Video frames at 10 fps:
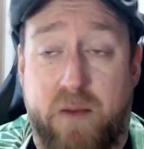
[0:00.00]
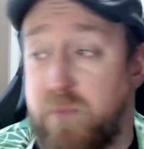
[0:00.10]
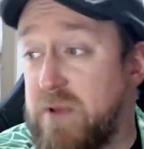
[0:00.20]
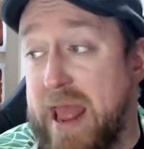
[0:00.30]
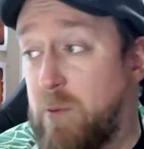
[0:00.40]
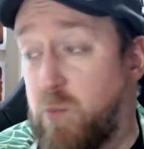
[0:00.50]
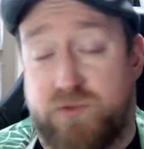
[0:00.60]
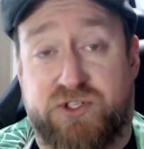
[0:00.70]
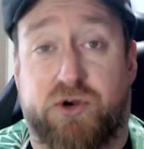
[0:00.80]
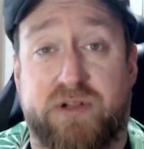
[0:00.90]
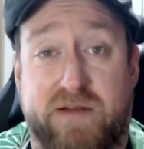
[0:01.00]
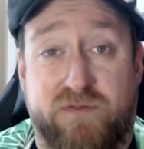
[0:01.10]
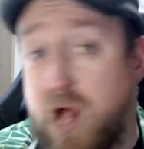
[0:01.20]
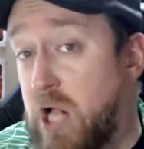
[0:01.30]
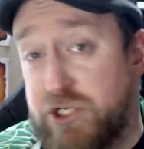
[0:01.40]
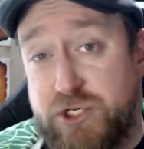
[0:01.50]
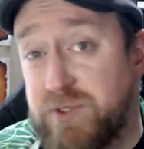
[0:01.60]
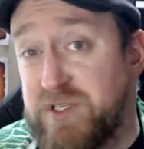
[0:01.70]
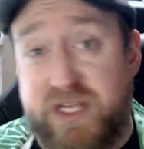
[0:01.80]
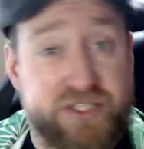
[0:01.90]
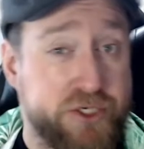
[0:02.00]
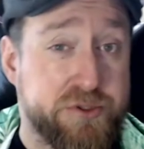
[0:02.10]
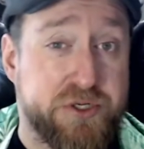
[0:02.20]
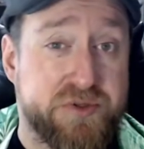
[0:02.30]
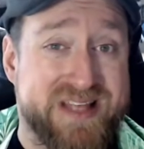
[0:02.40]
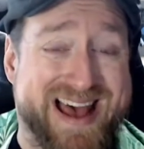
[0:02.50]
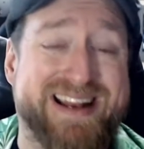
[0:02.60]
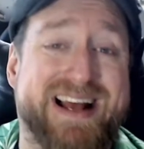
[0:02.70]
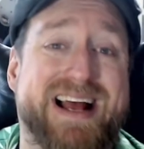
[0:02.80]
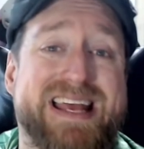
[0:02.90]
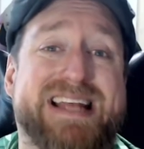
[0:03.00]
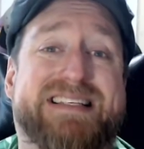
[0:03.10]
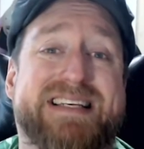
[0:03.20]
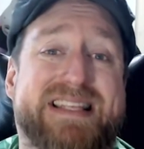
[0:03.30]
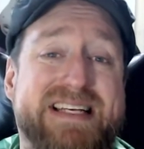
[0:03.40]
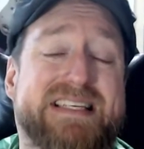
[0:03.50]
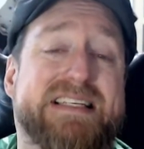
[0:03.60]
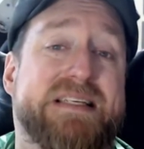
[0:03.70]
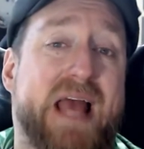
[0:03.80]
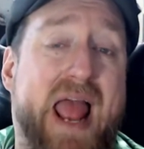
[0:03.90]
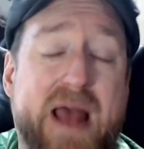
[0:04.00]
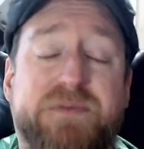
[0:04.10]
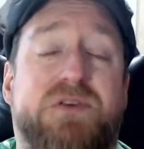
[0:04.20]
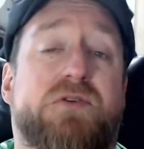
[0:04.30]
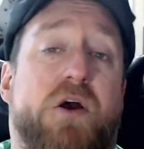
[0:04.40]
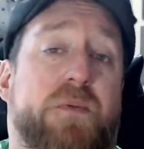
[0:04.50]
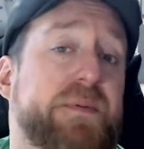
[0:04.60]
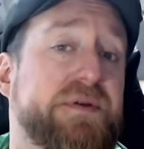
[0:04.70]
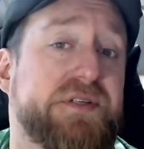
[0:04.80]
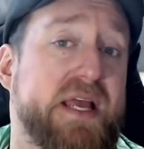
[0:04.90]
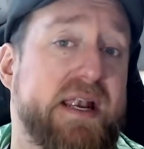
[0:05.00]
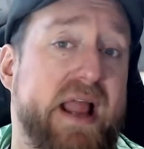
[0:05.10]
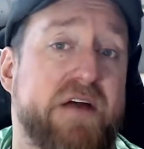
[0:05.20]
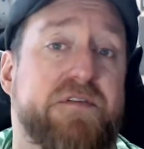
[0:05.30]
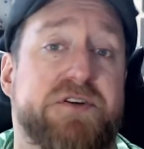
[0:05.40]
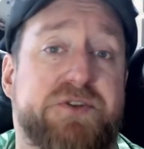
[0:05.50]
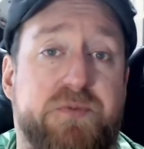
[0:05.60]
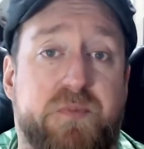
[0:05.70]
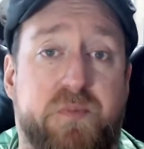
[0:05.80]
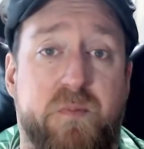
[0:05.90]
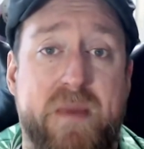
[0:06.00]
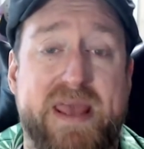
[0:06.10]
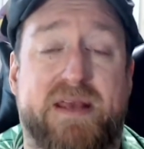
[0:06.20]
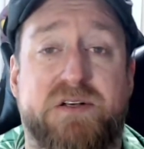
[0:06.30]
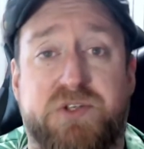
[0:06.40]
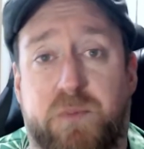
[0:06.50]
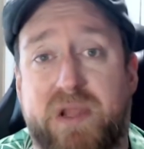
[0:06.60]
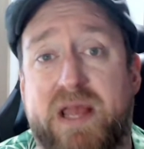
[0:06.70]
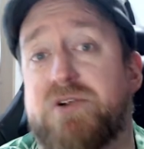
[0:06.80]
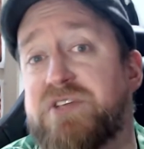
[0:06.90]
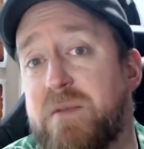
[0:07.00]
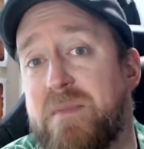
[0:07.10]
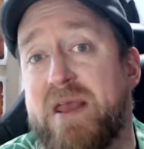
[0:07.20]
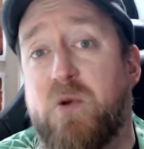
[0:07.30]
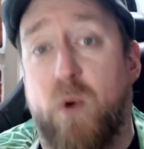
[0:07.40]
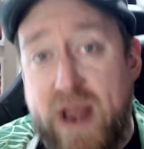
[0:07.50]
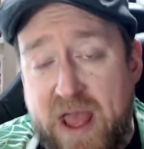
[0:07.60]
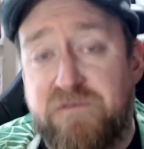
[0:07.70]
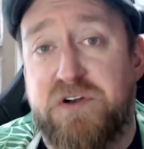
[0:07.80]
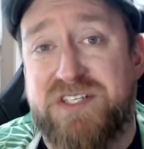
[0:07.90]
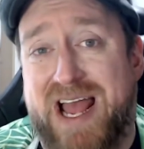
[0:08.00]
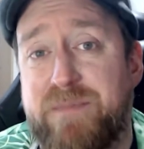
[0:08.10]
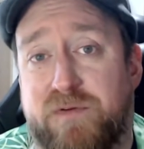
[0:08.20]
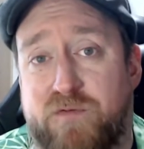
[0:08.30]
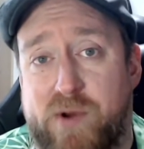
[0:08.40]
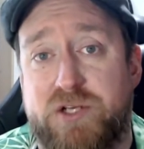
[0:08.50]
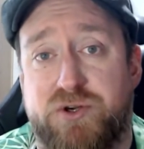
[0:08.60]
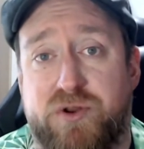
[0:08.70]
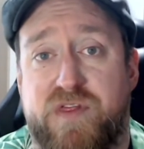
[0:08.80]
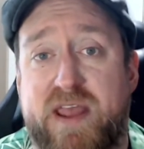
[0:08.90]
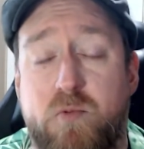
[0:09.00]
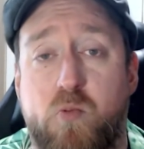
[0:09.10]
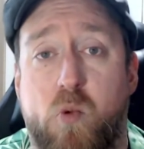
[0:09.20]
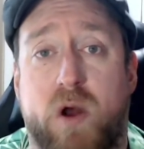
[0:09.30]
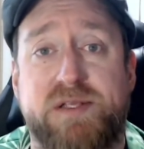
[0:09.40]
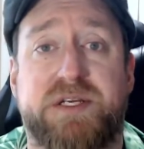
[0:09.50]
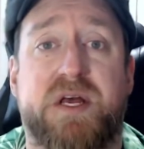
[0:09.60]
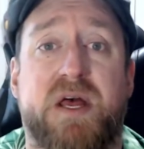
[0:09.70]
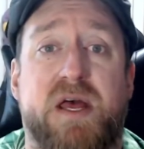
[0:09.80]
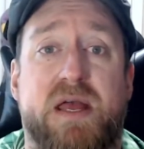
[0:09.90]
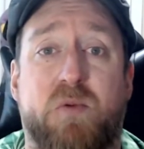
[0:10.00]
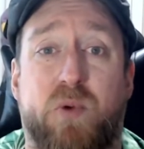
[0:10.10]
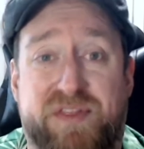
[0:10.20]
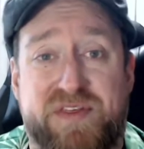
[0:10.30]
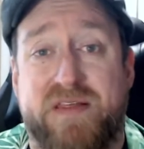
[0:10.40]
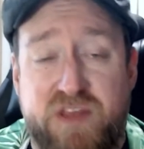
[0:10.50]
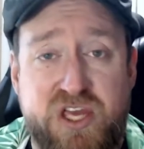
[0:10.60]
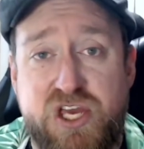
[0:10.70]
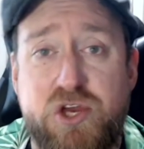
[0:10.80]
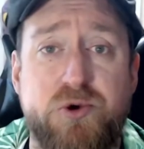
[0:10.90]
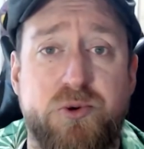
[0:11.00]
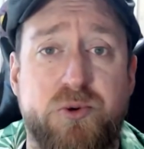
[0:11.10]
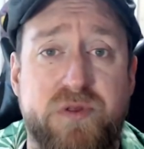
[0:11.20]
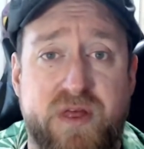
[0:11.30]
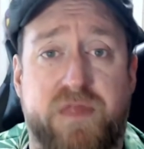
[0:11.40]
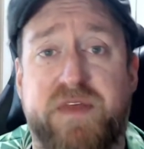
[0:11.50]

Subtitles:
At certain level, I'll choose this, you choose that. This is absolutely on purpose in an effort to make so players can make whatever type of ranger they want within the hue that they